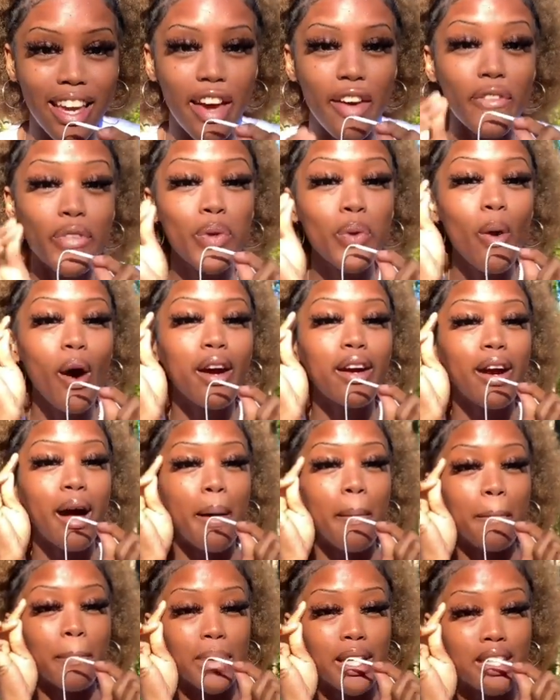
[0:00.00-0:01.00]
If you are
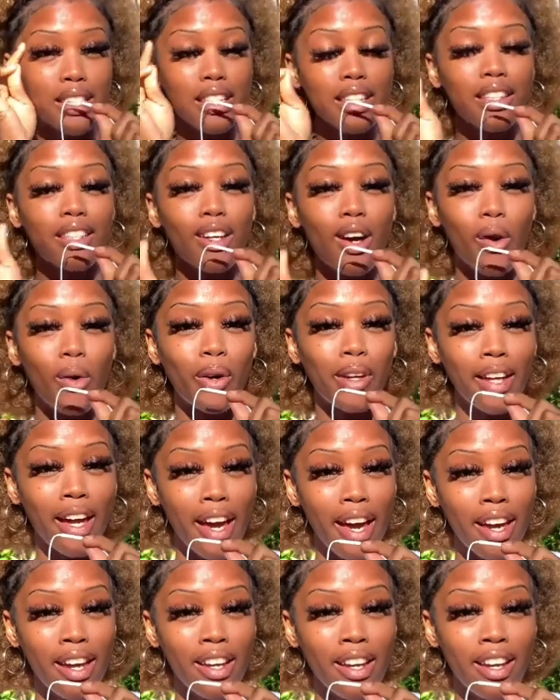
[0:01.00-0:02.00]
not mentally
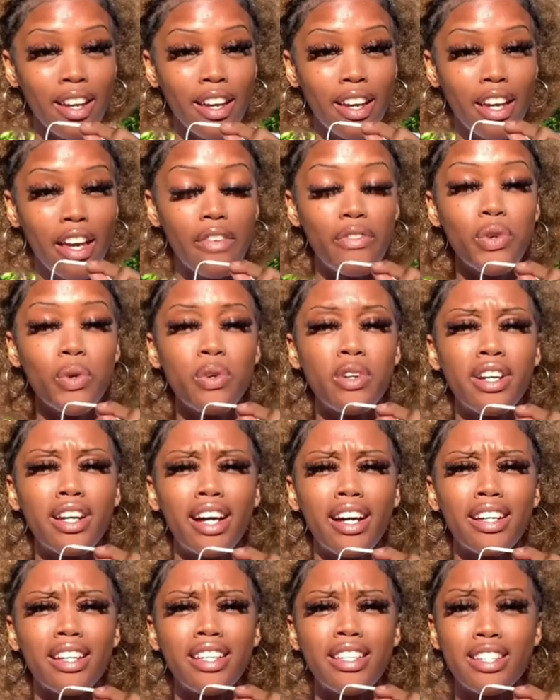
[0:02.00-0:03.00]
okay, if you are
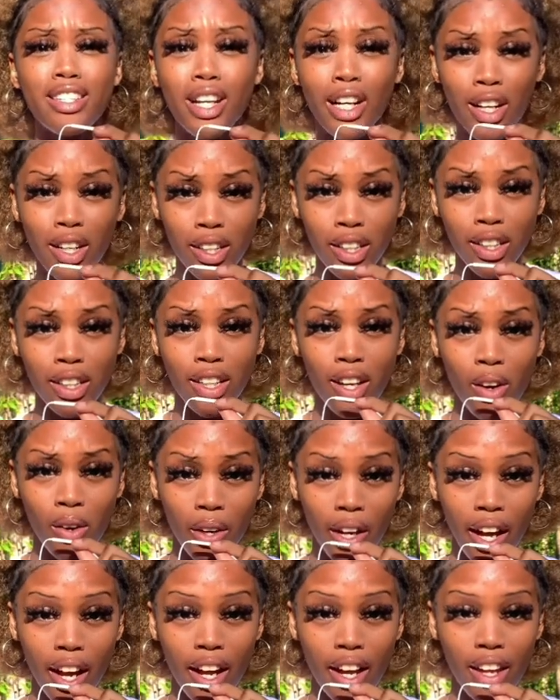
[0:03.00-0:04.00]
not internally
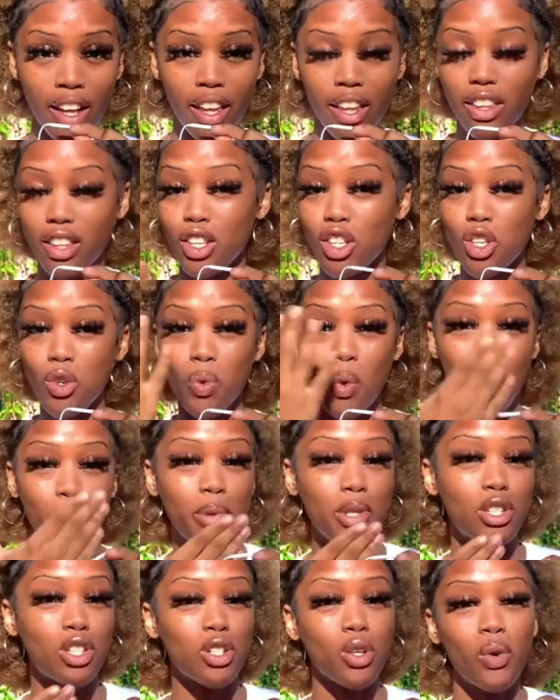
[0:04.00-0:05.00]
okay, then you won't
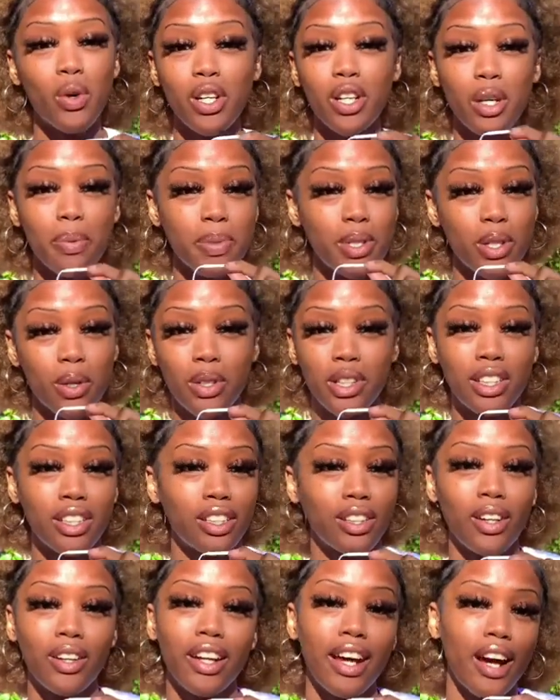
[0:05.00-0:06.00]
be showing up so
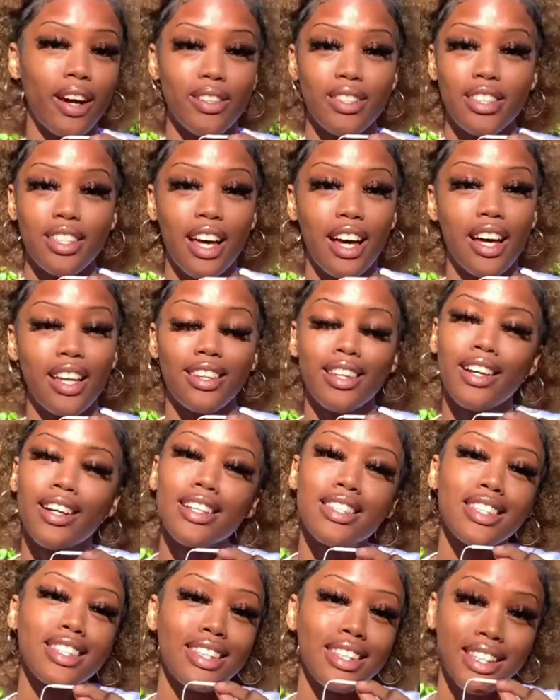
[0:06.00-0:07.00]
good on the outside. There
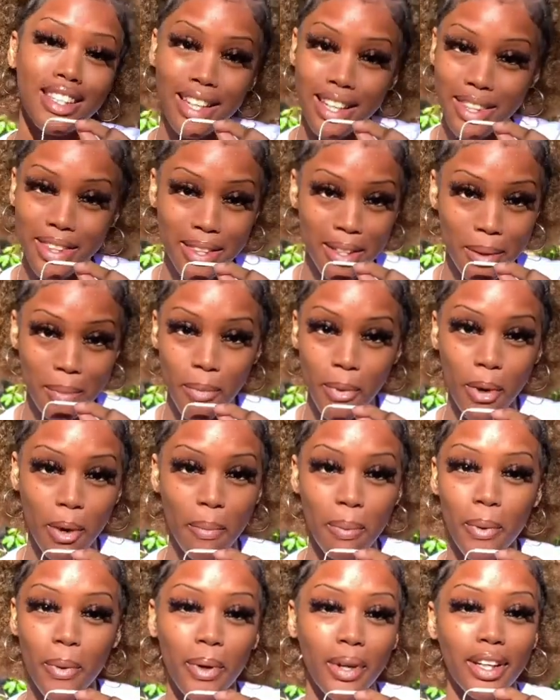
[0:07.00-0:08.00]
is nothing more
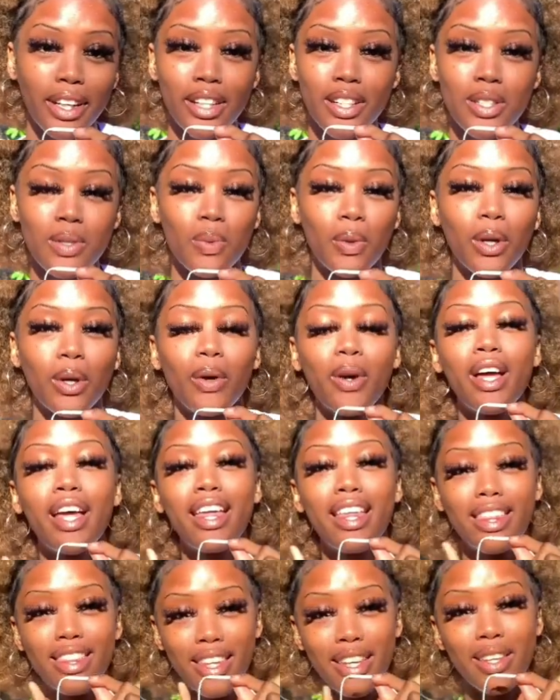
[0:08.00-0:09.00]
important in this world
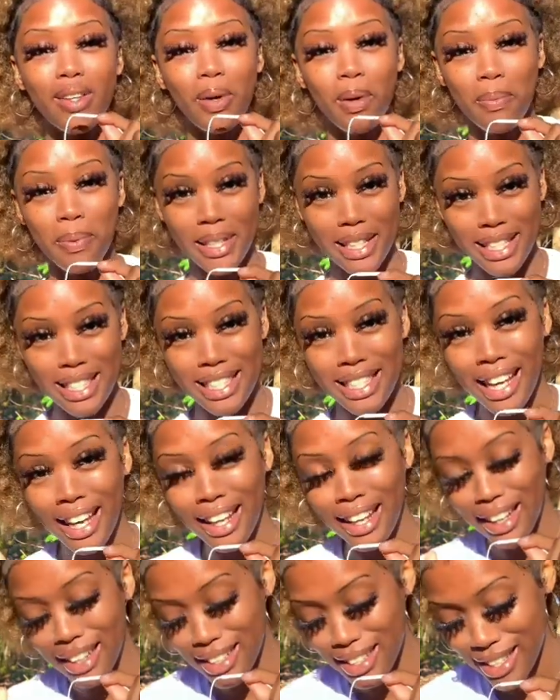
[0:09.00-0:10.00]
than your peace.
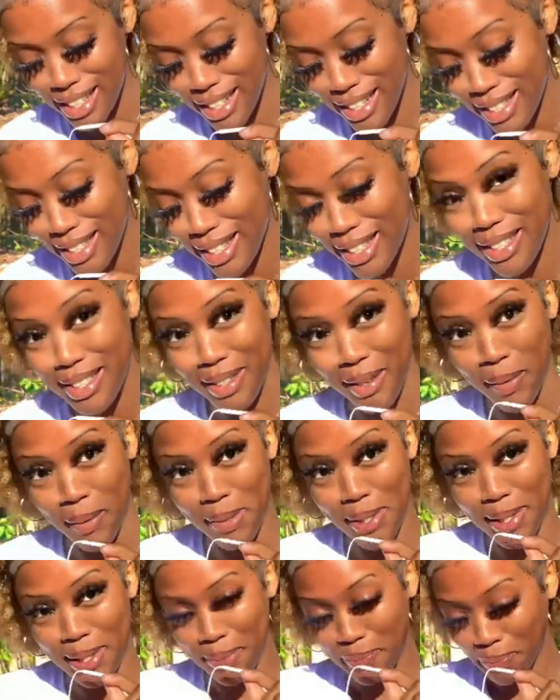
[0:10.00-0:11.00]
Now let's get into these
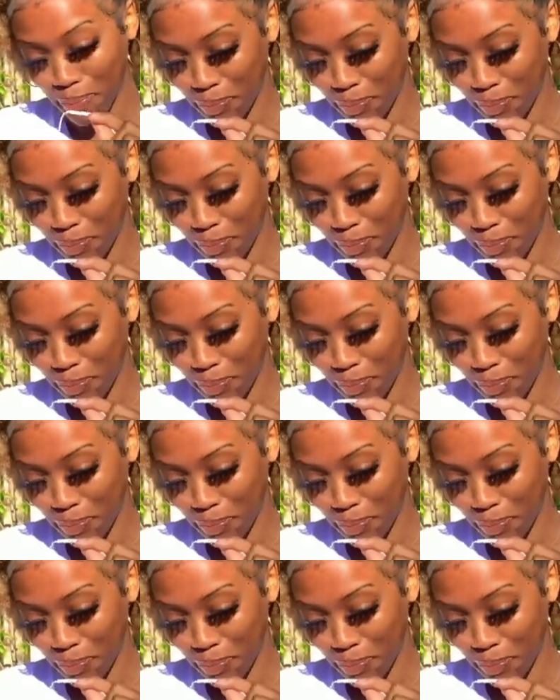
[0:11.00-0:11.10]
notes.